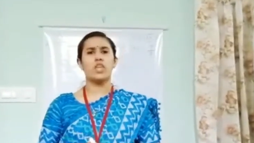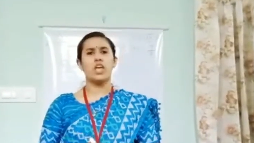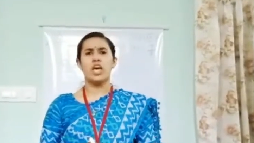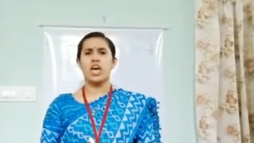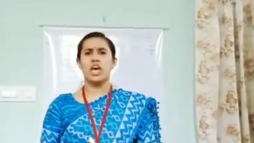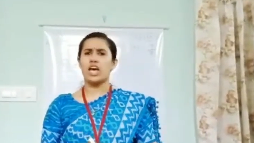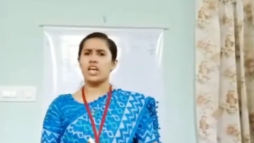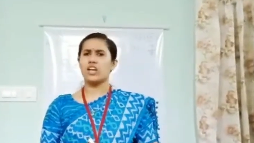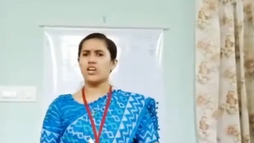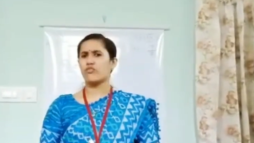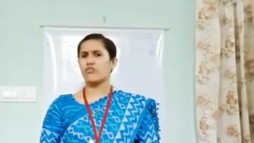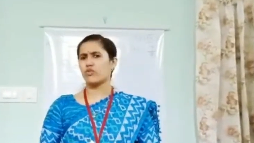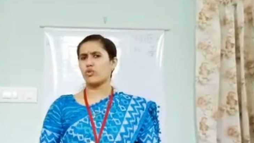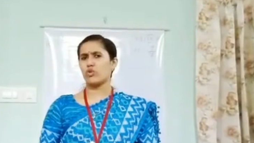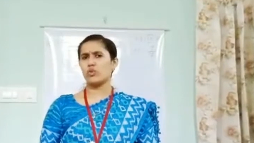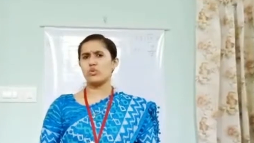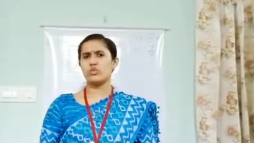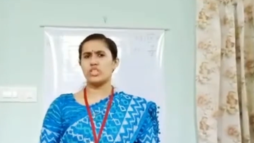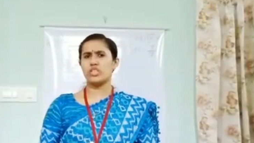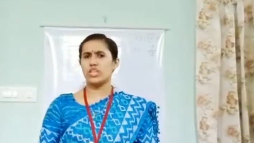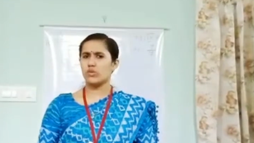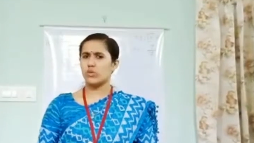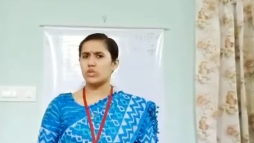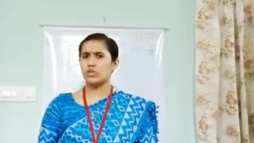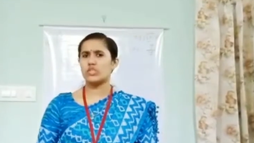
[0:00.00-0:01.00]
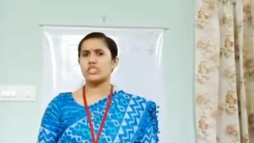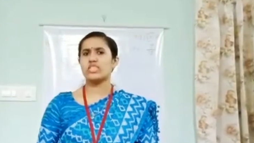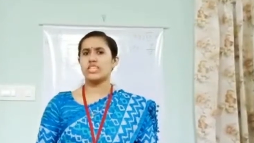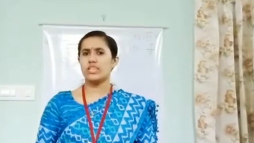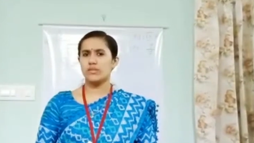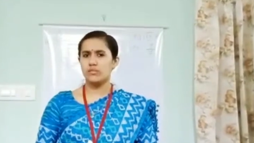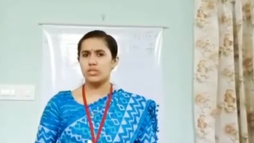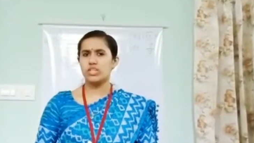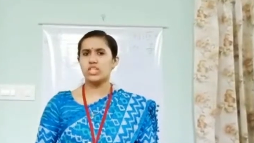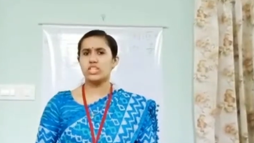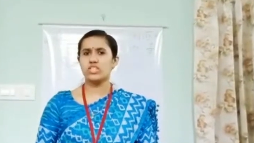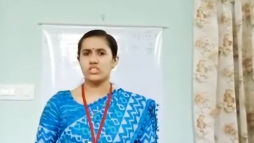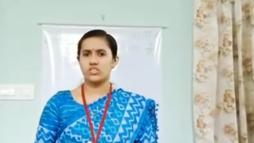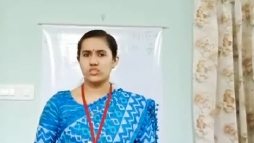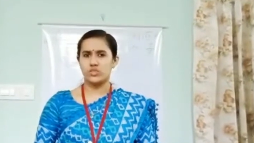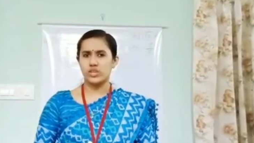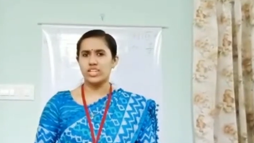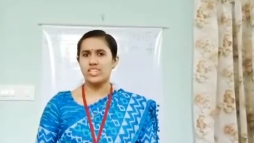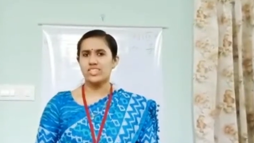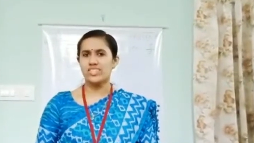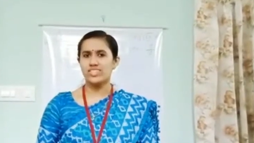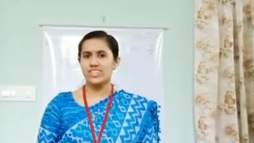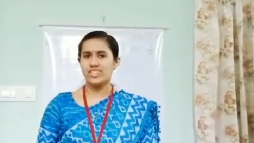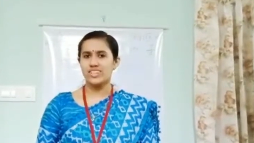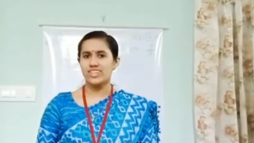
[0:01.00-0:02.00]
And of course, there was a limitation,
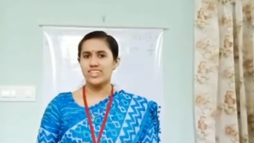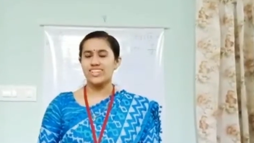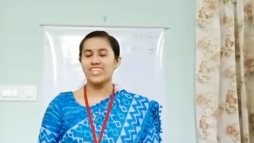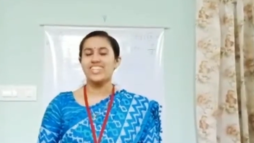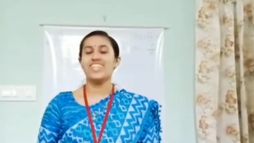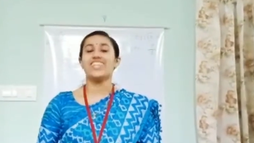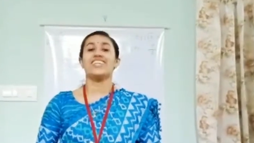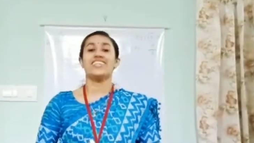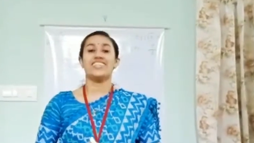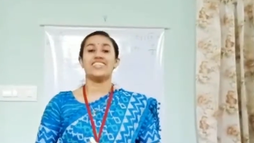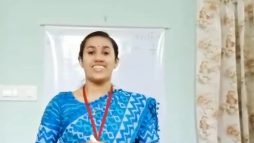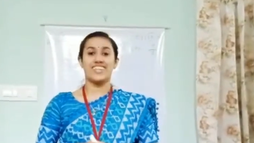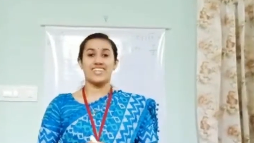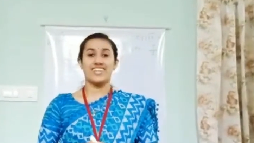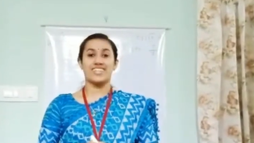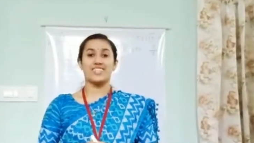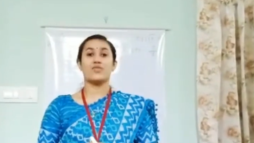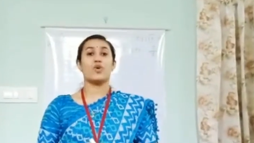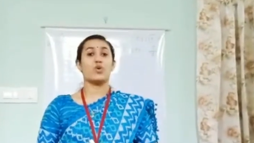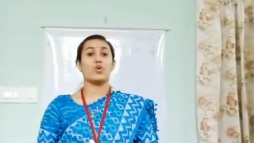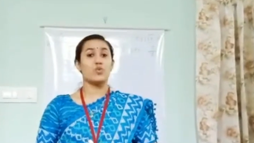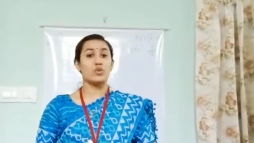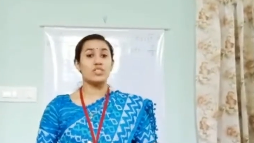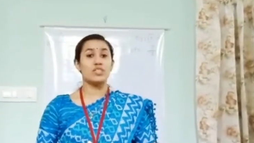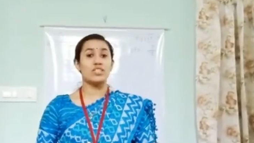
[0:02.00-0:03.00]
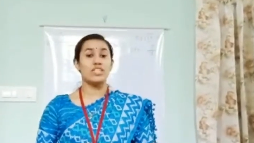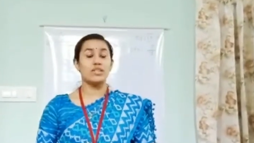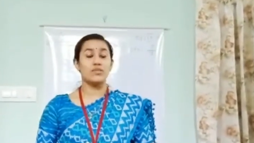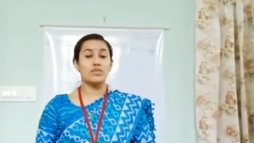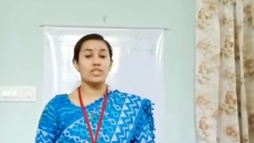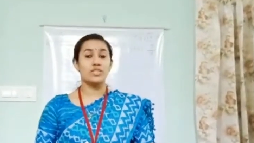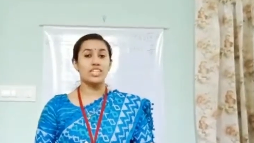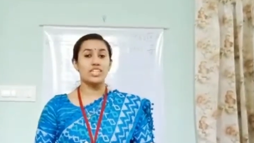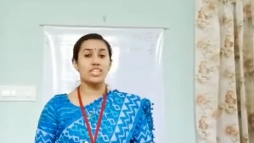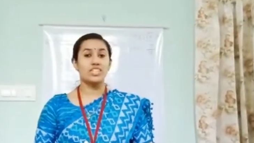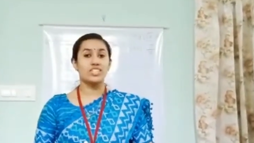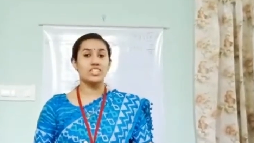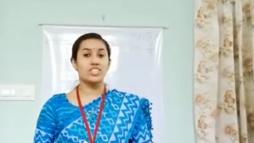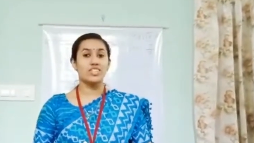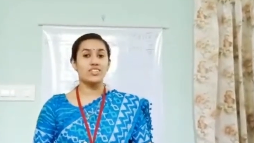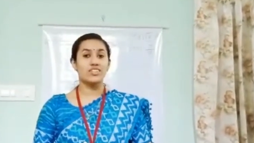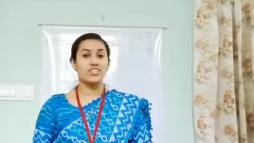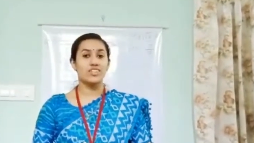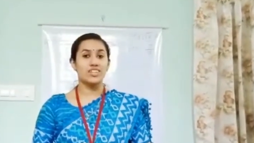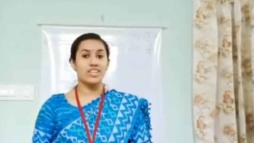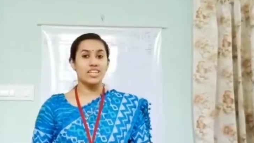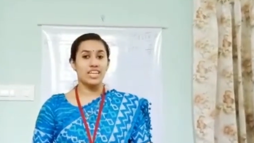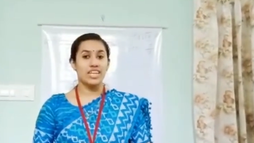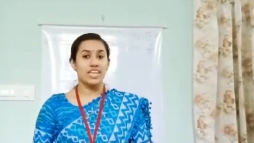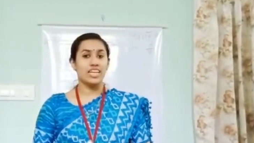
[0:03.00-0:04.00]
right? Yes, what was the limitation?
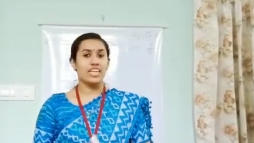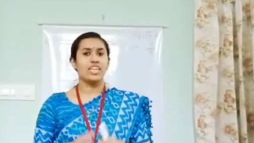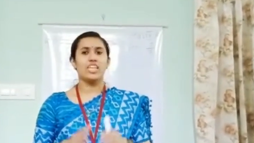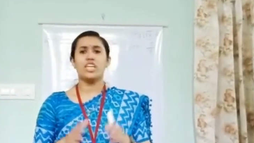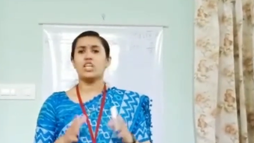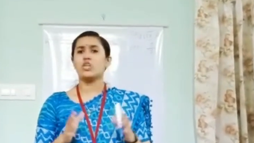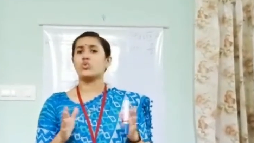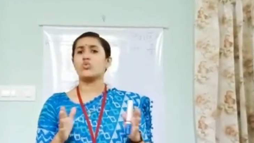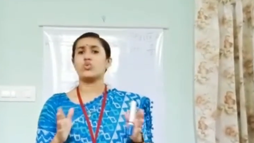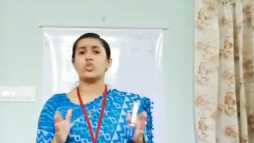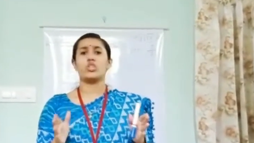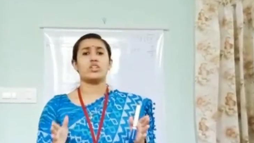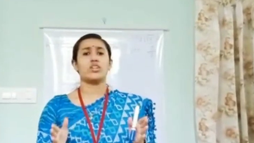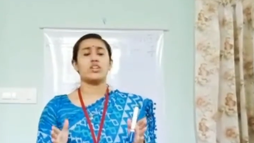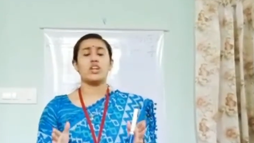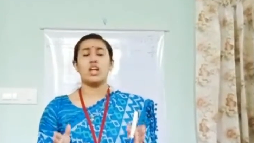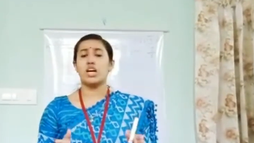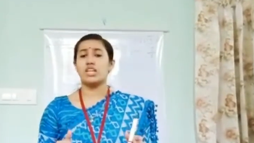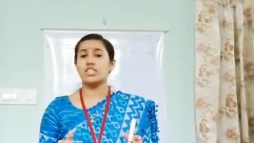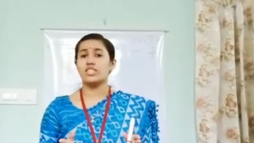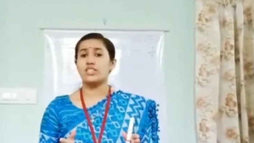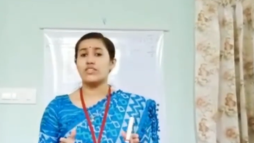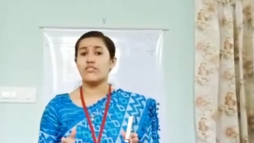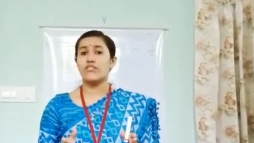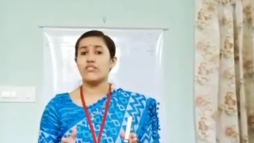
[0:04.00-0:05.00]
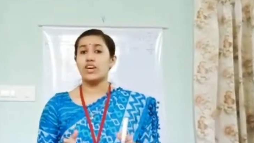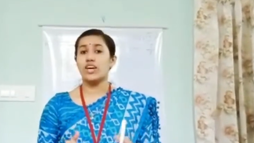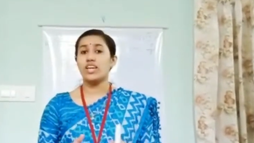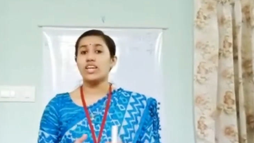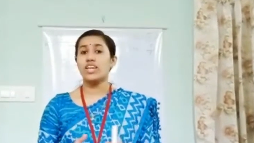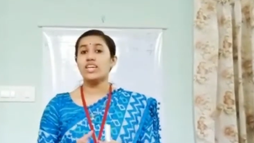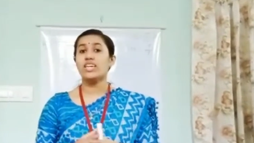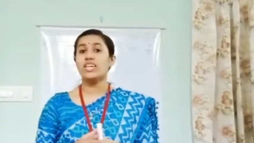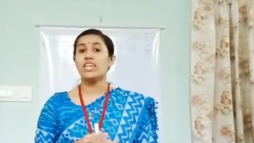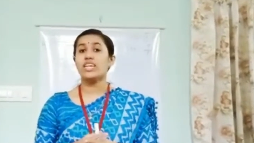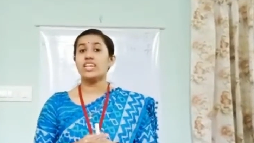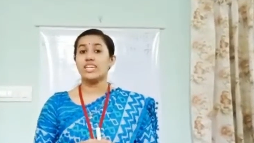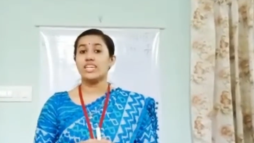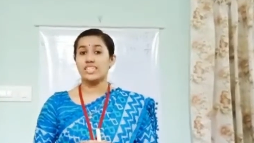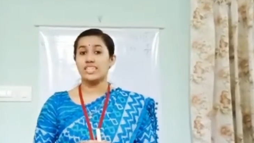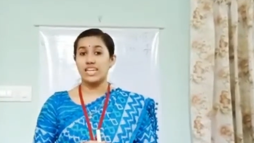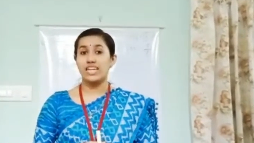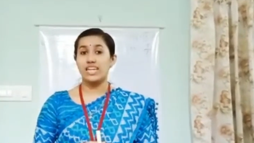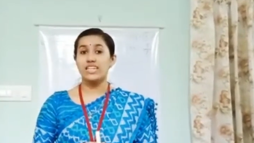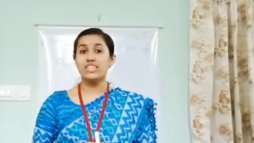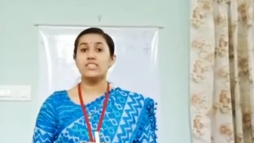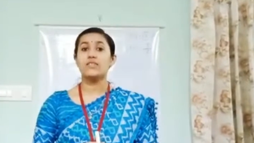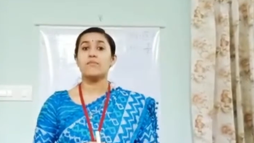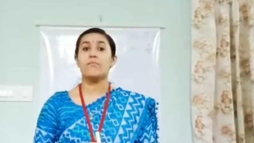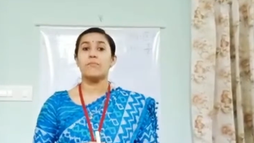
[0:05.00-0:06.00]
He couldn't classify it
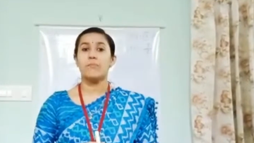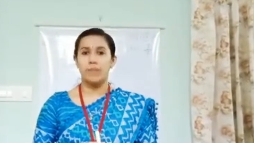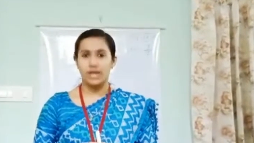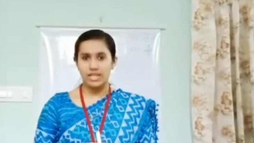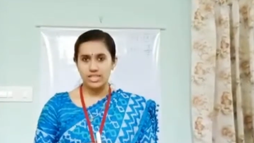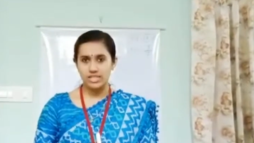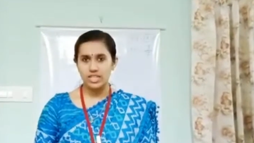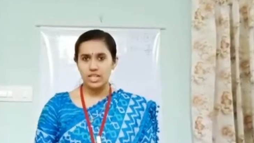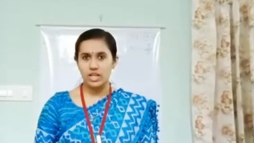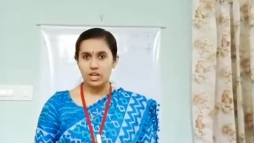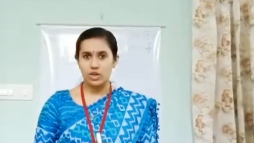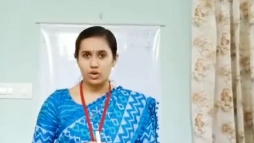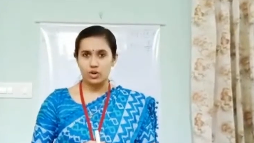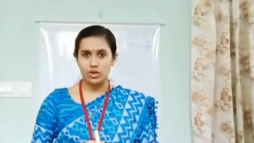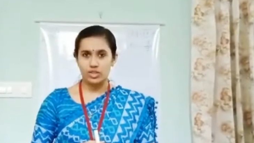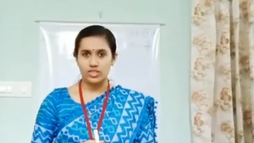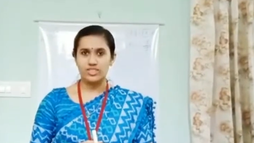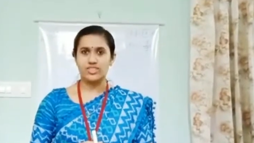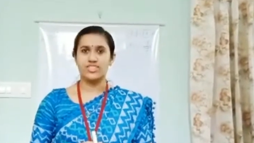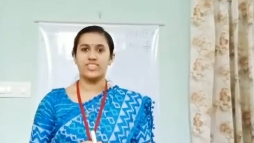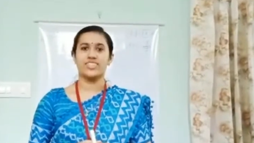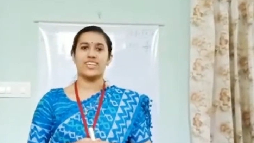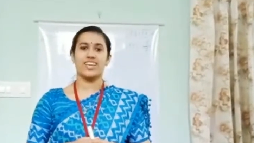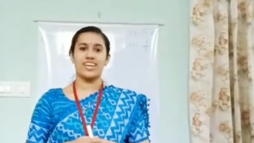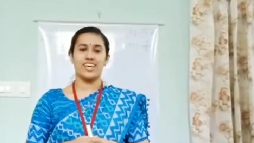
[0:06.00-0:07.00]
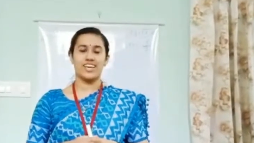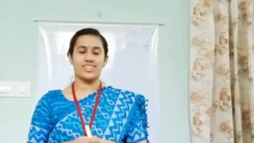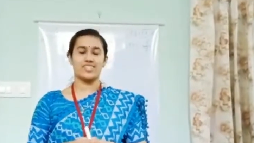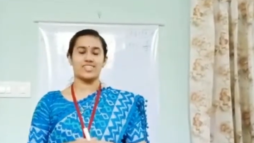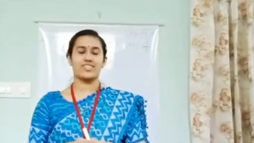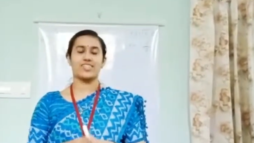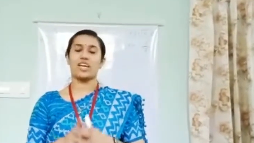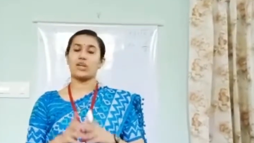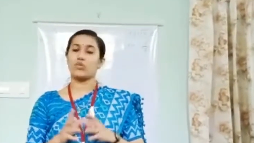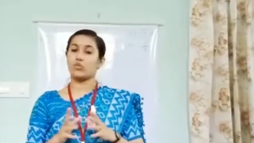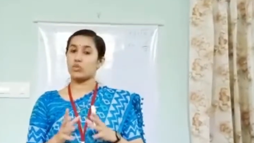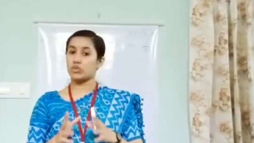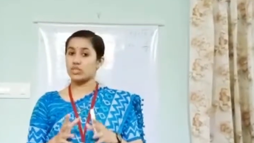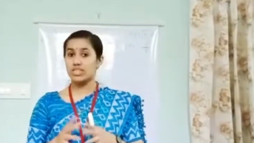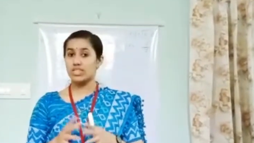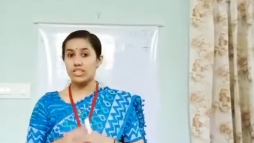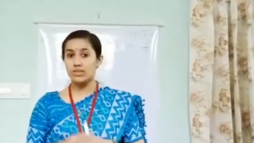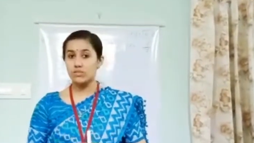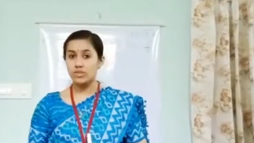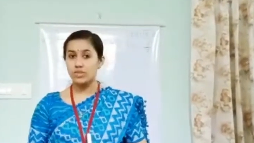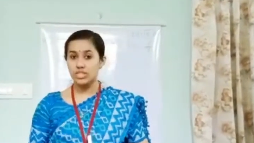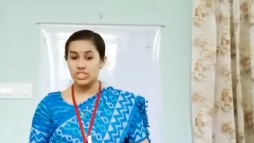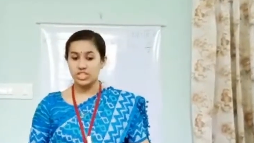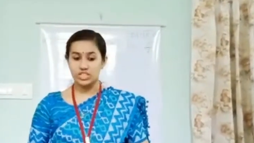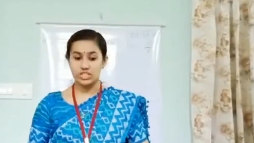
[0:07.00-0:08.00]
as metalloids. Yes, that was a
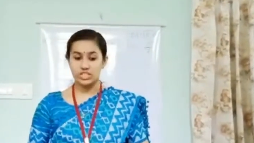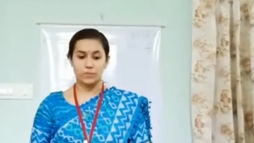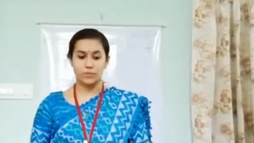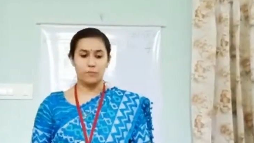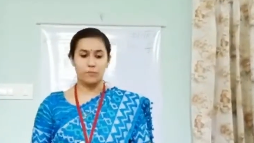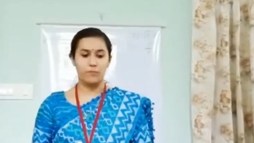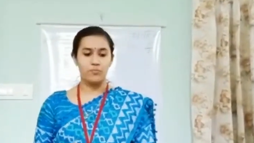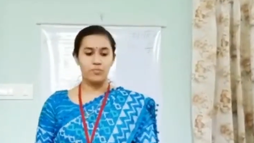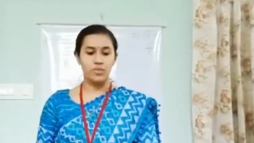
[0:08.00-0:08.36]
limitation.